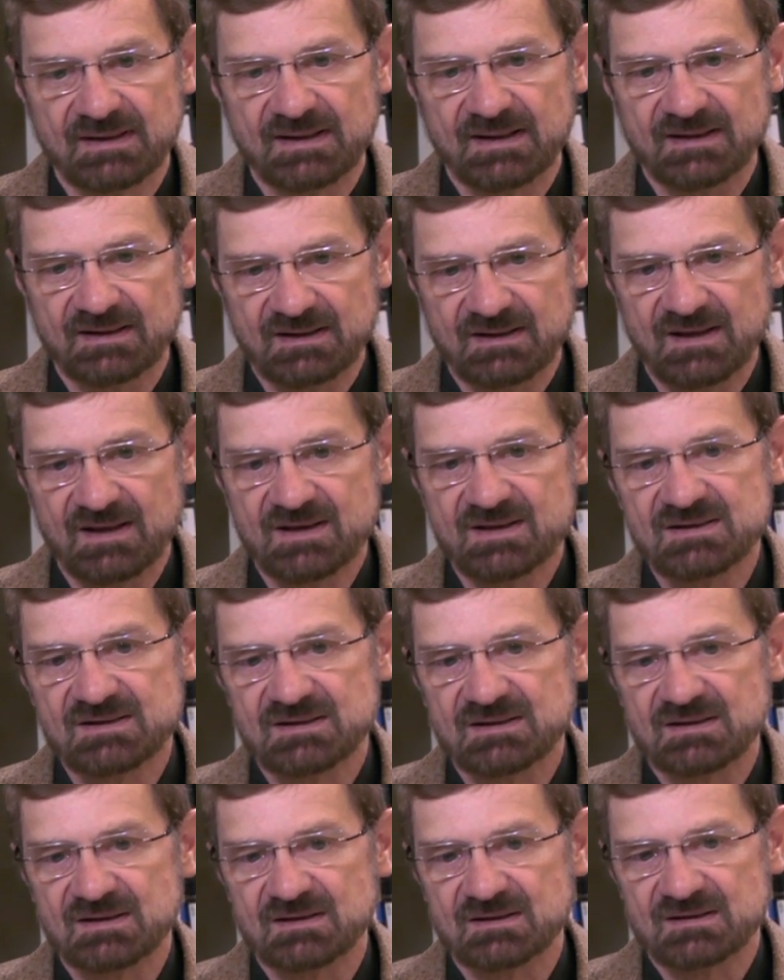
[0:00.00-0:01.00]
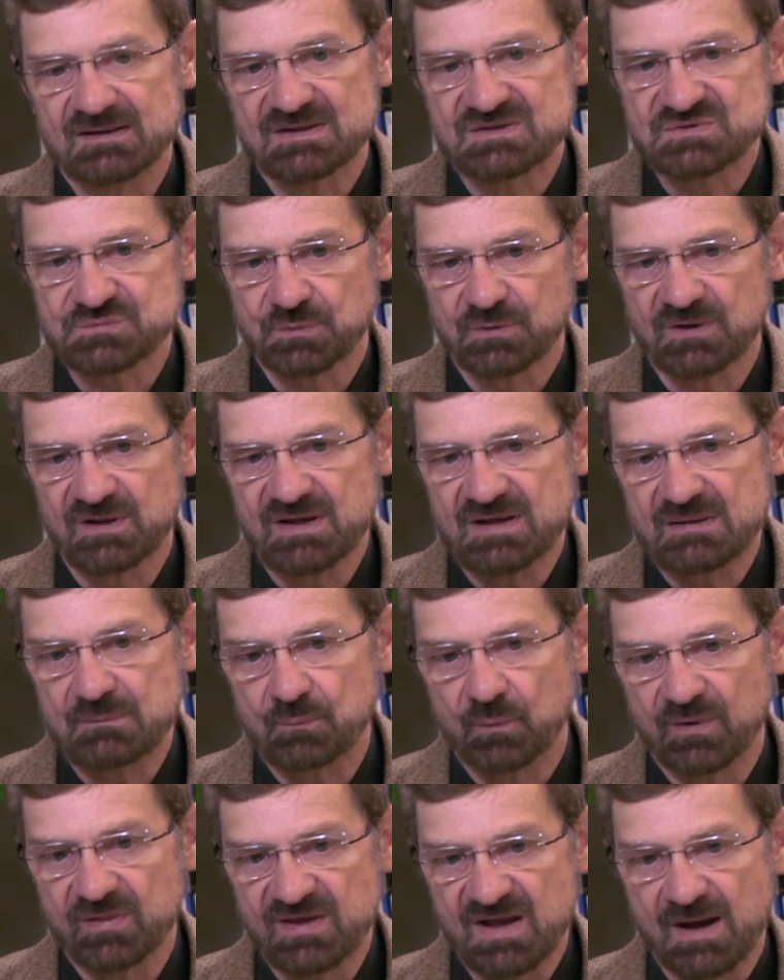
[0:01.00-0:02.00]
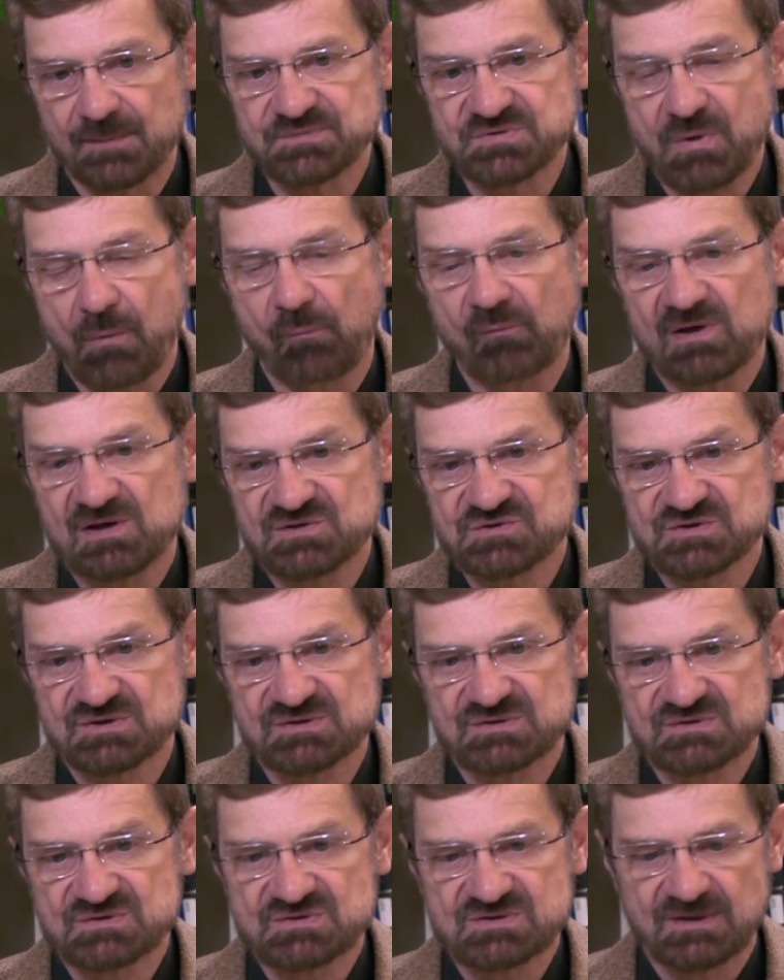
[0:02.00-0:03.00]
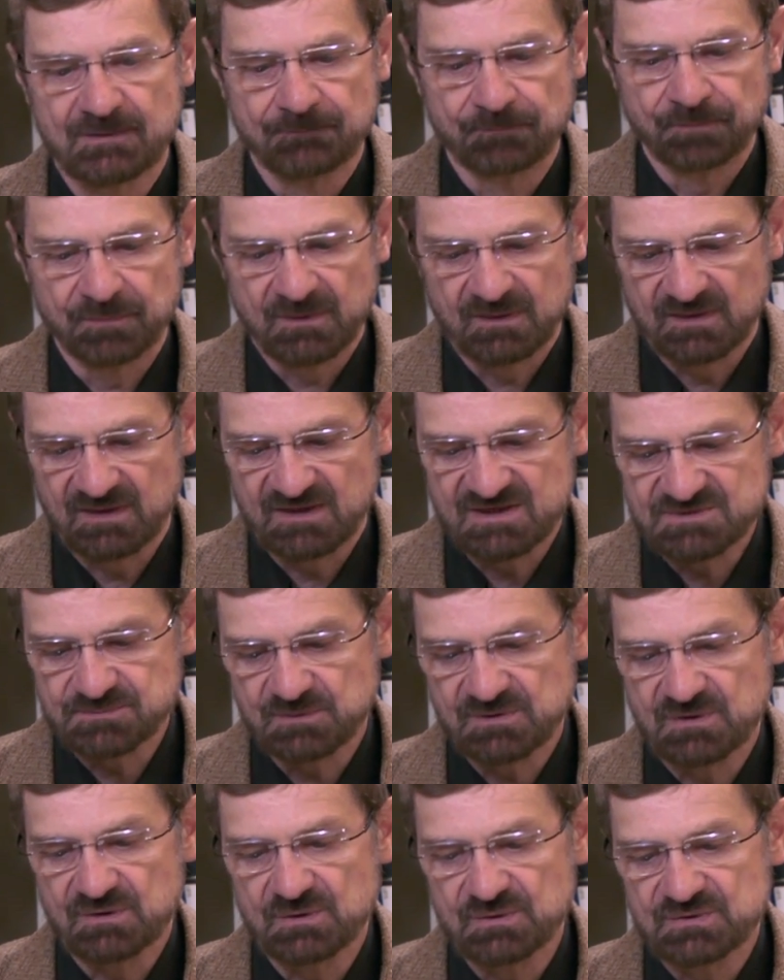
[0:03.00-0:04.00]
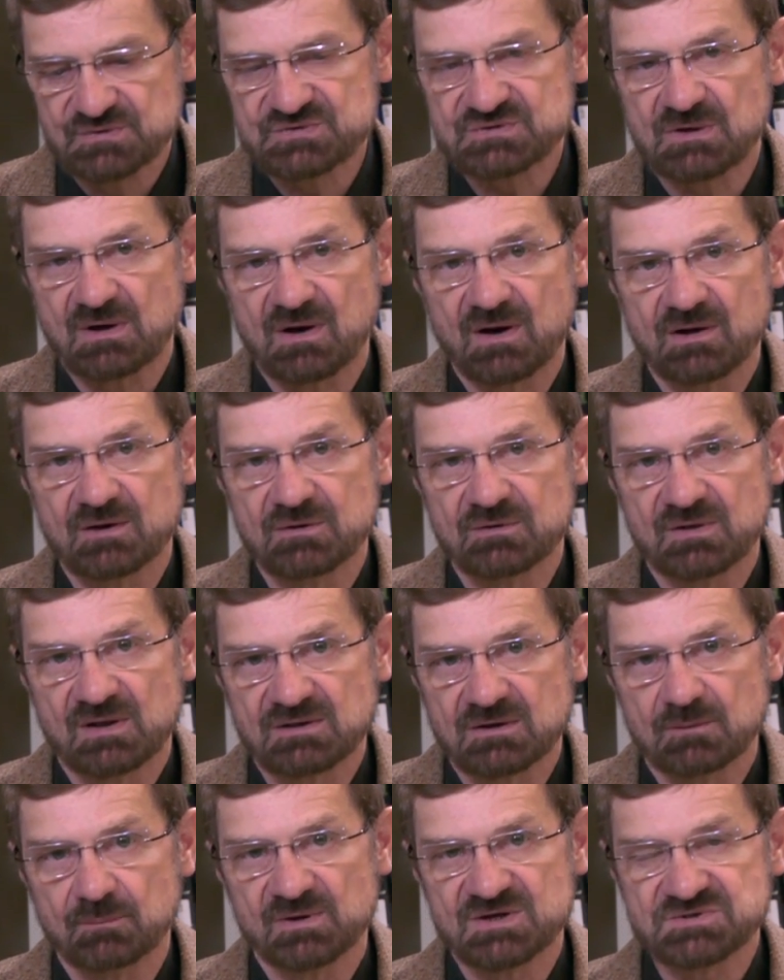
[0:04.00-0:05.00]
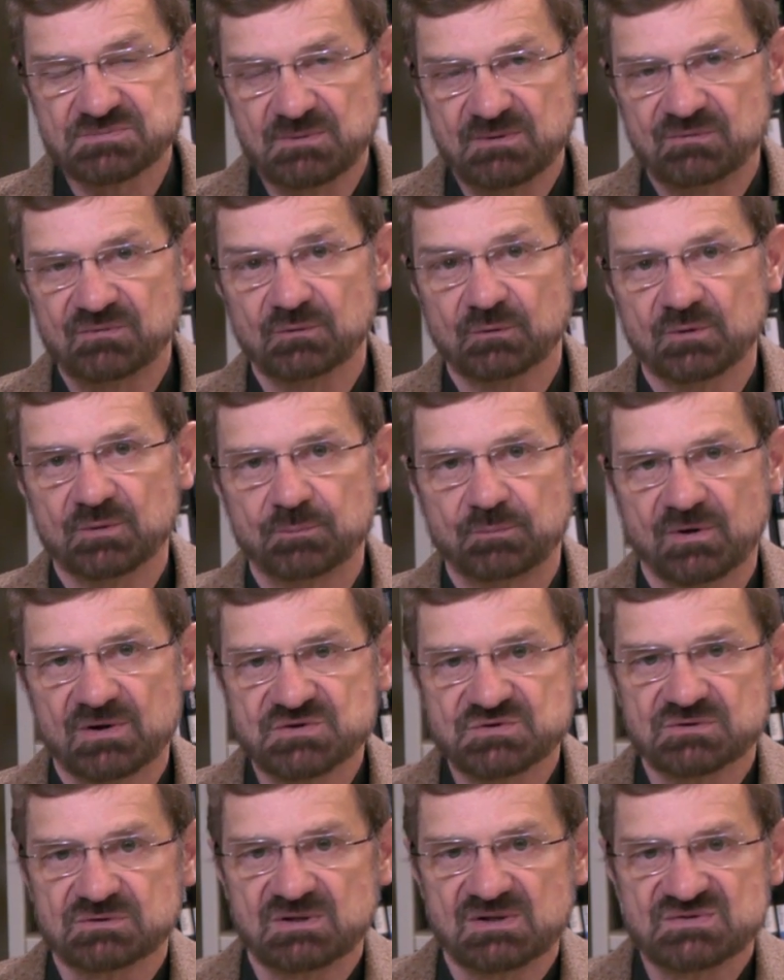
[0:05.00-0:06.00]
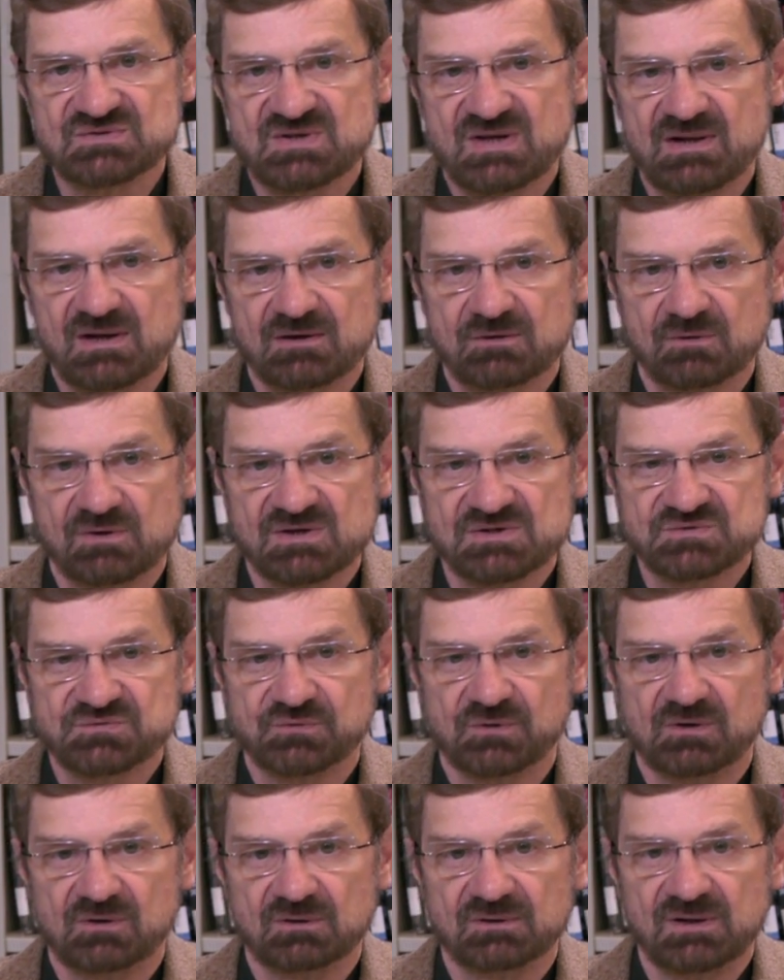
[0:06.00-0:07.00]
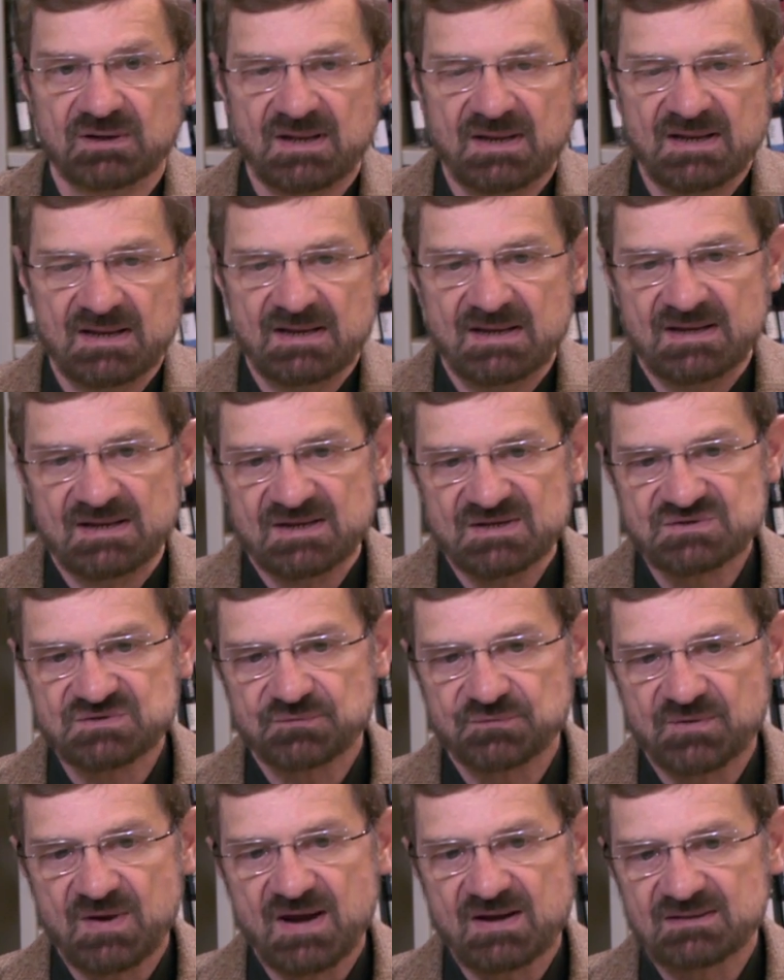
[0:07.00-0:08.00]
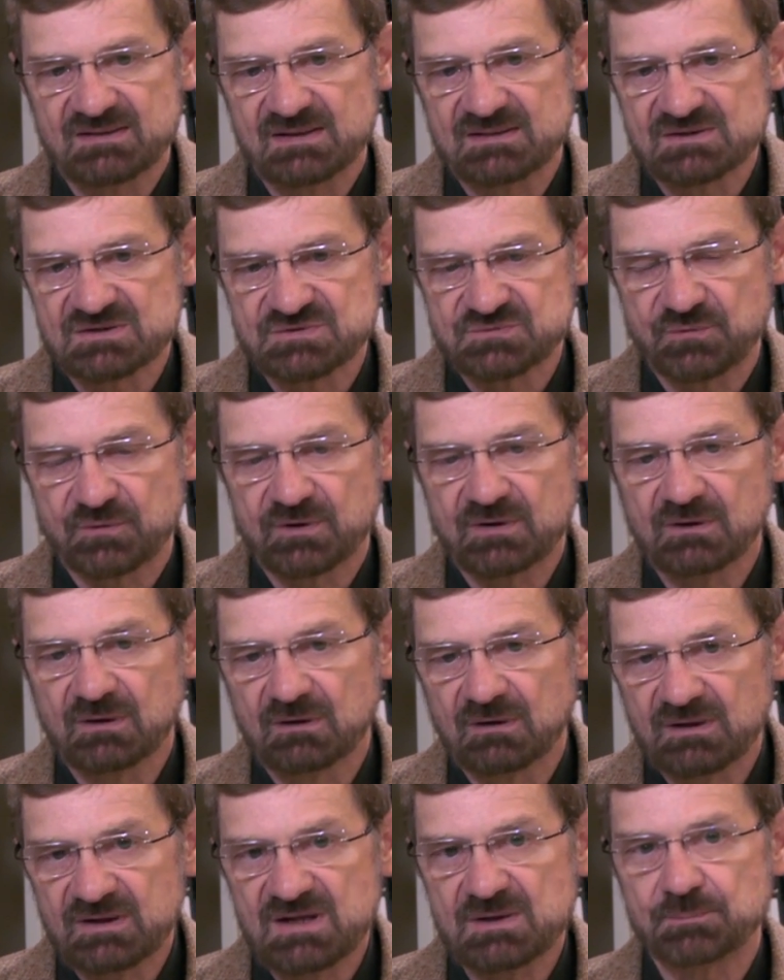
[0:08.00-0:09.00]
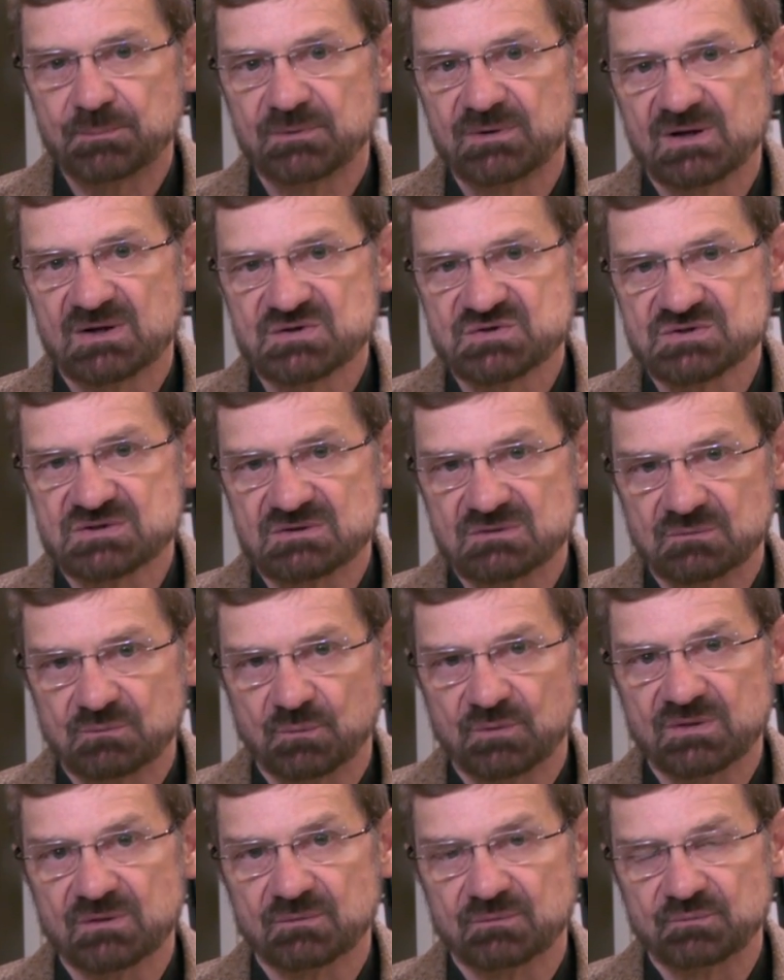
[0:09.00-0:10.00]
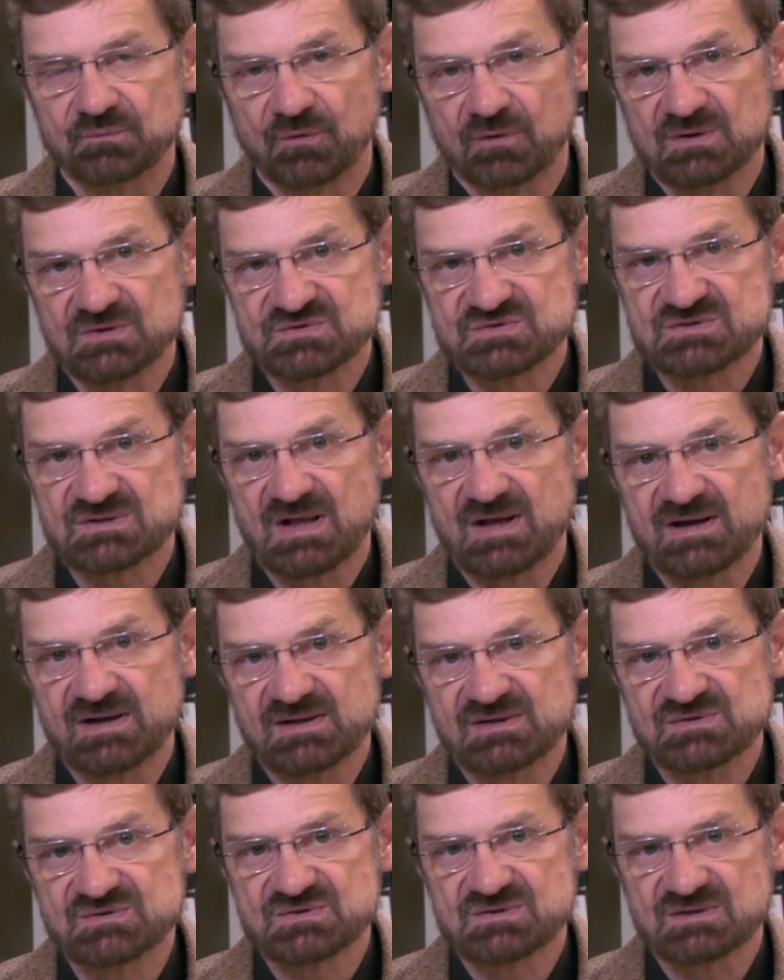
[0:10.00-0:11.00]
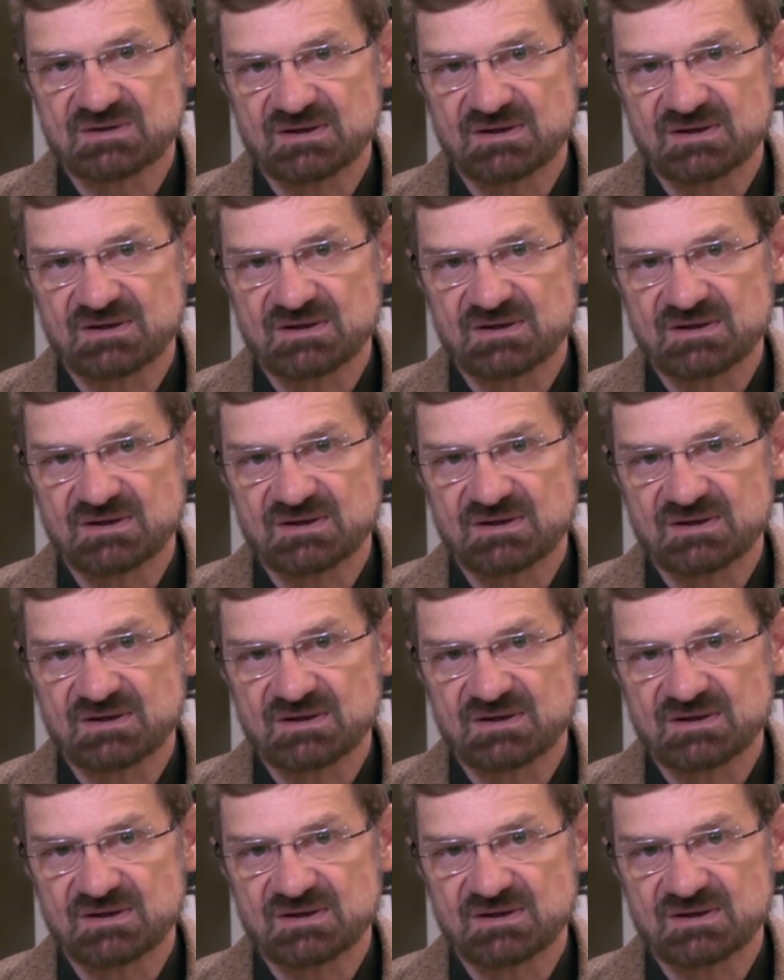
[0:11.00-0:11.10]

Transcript: And again, it's really one of the observations that has been used to argue that there must be fluid pressure in the San Andreas Fault, is the fact that there's very little heat production when the fault slides.